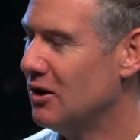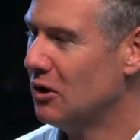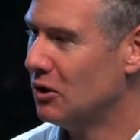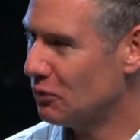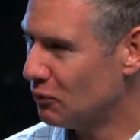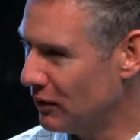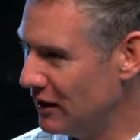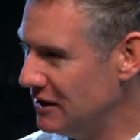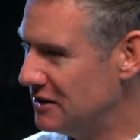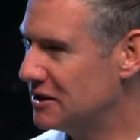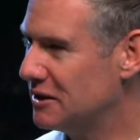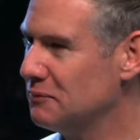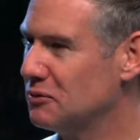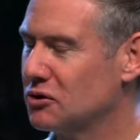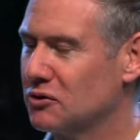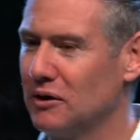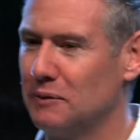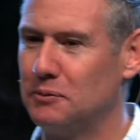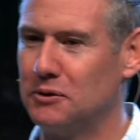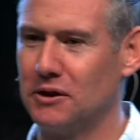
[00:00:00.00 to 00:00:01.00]
Read some
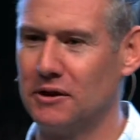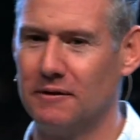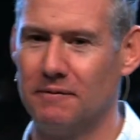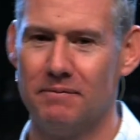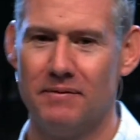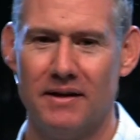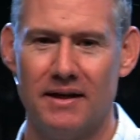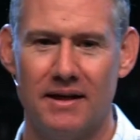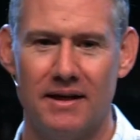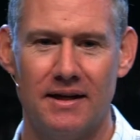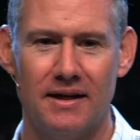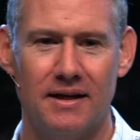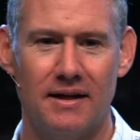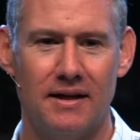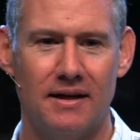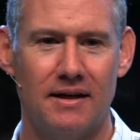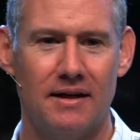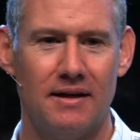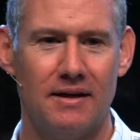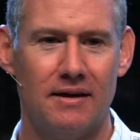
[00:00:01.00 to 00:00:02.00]
scripture,
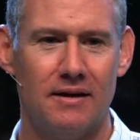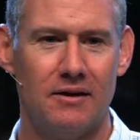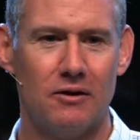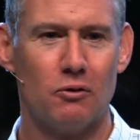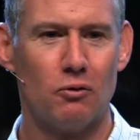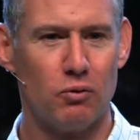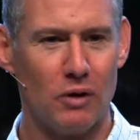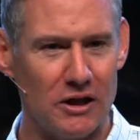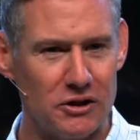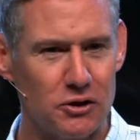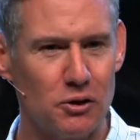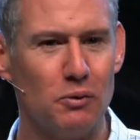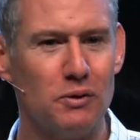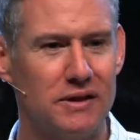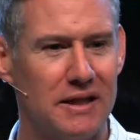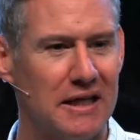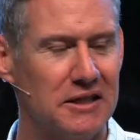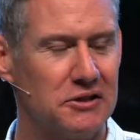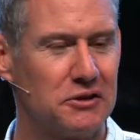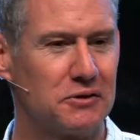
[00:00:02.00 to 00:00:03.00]
wrestle with
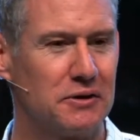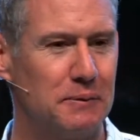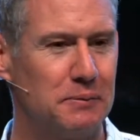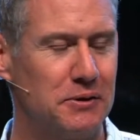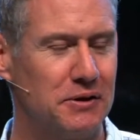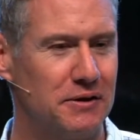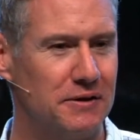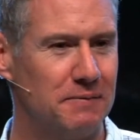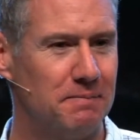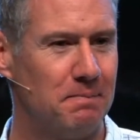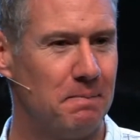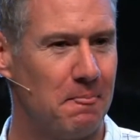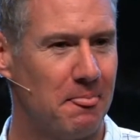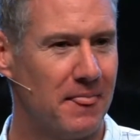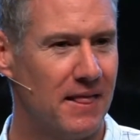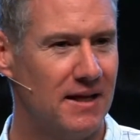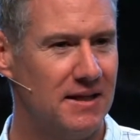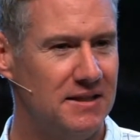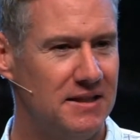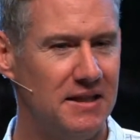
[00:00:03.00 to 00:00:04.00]
that scripture,
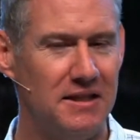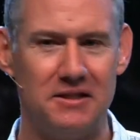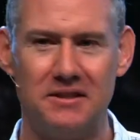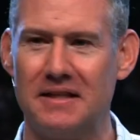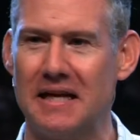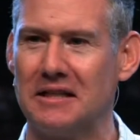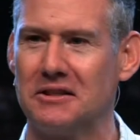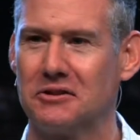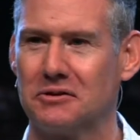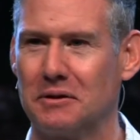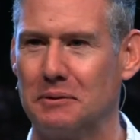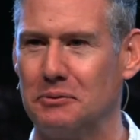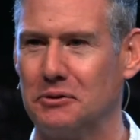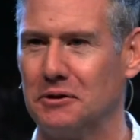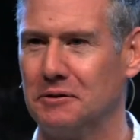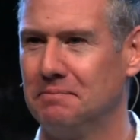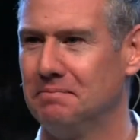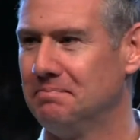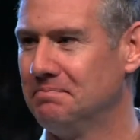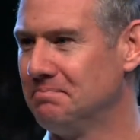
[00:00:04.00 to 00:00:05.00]
teach that
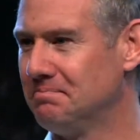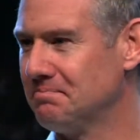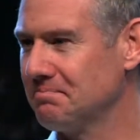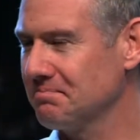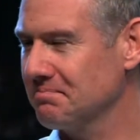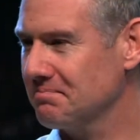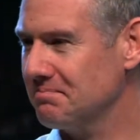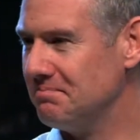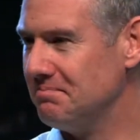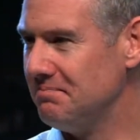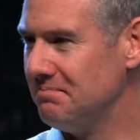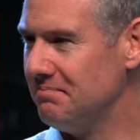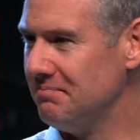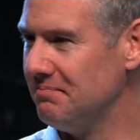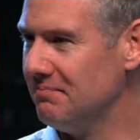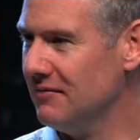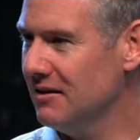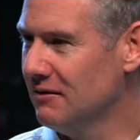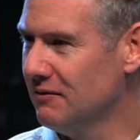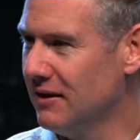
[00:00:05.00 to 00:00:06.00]
scripture.
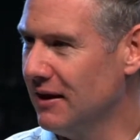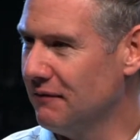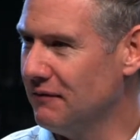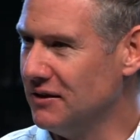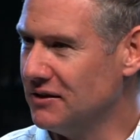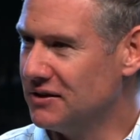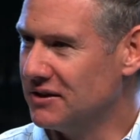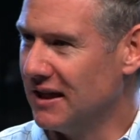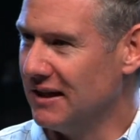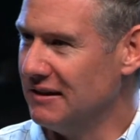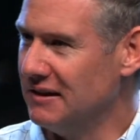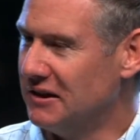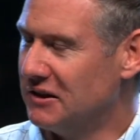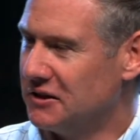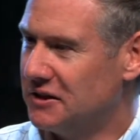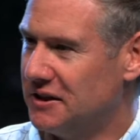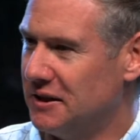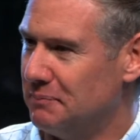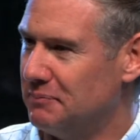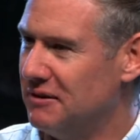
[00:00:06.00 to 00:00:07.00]
And we have this
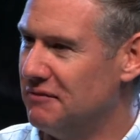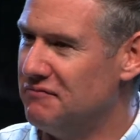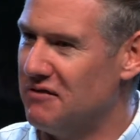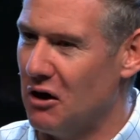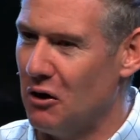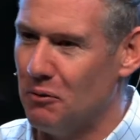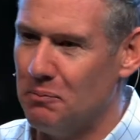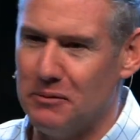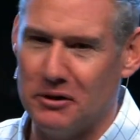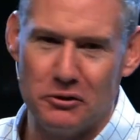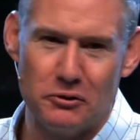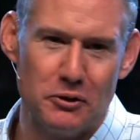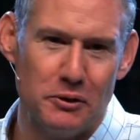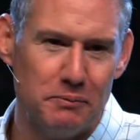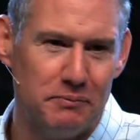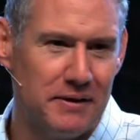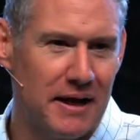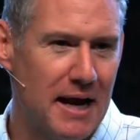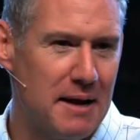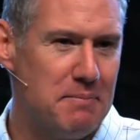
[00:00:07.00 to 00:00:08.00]
leadership development group
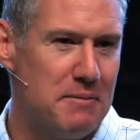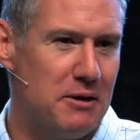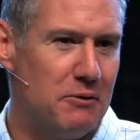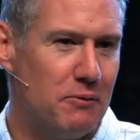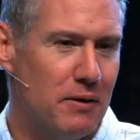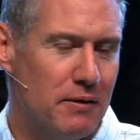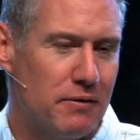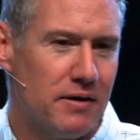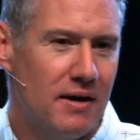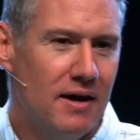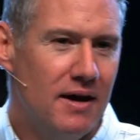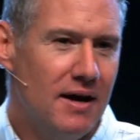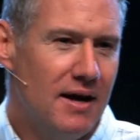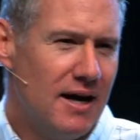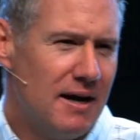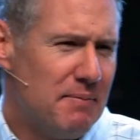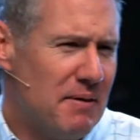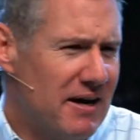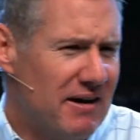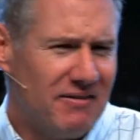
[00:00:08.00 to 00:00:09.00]
that I meet with
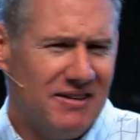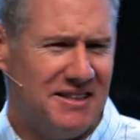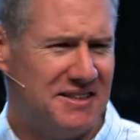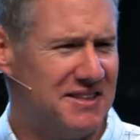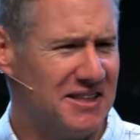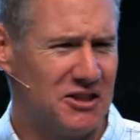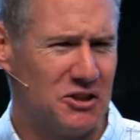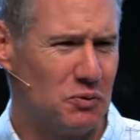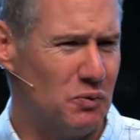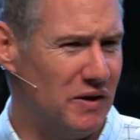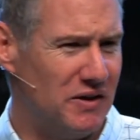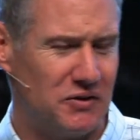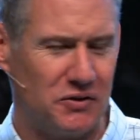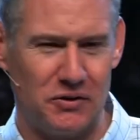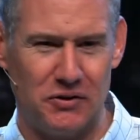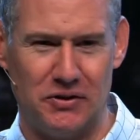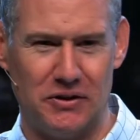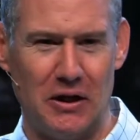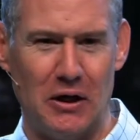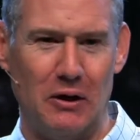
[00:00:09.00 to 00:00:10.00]
about every 6 weeks or
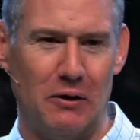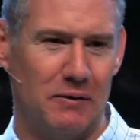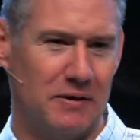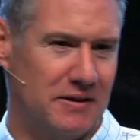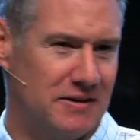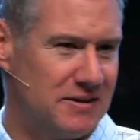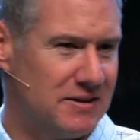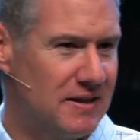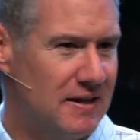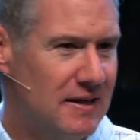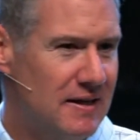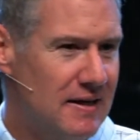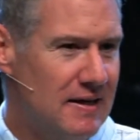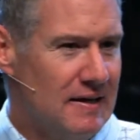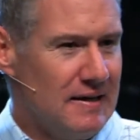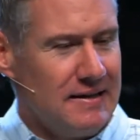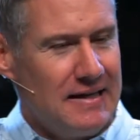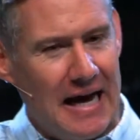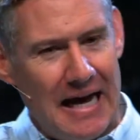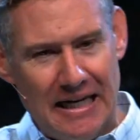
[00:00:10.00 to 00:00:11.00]
so, and it's
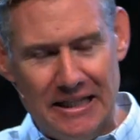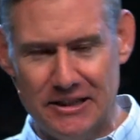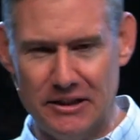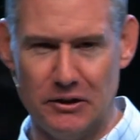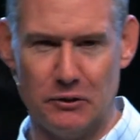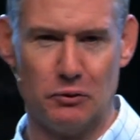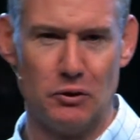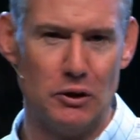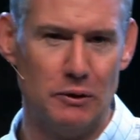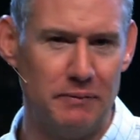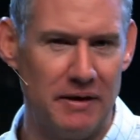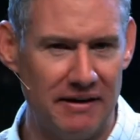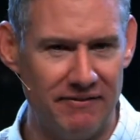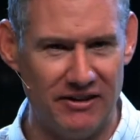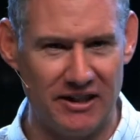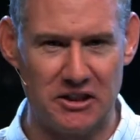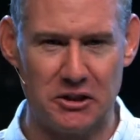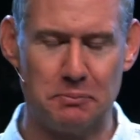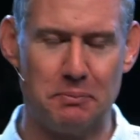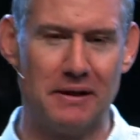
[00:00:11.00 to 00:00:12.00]
guys in the room that have
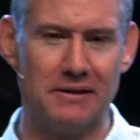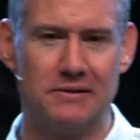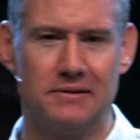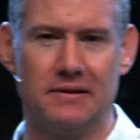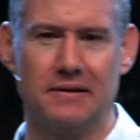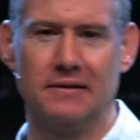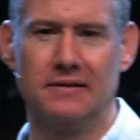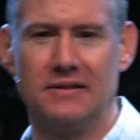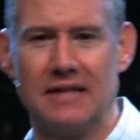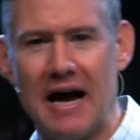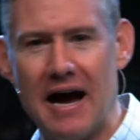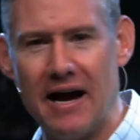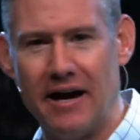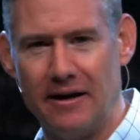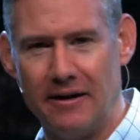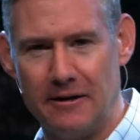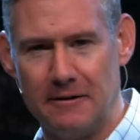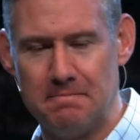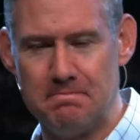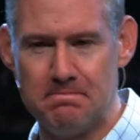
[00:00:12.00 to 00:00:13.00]
expressed a
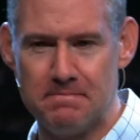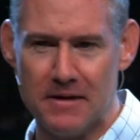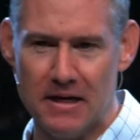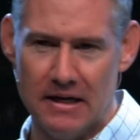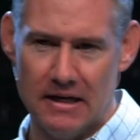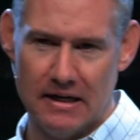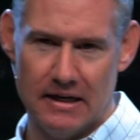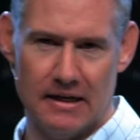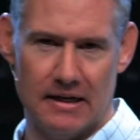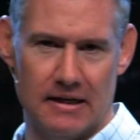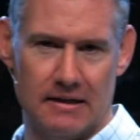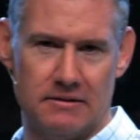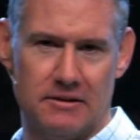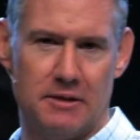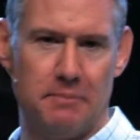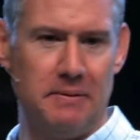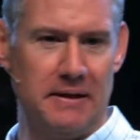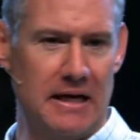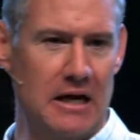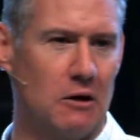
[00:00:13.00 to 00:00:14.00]
desire to
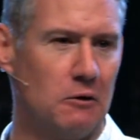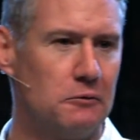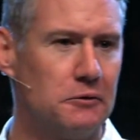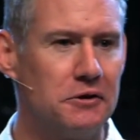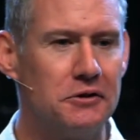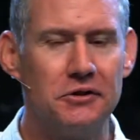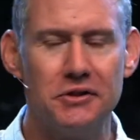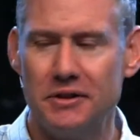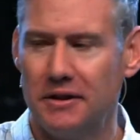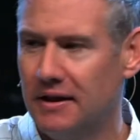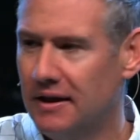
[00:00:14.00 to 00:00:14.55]
be elders.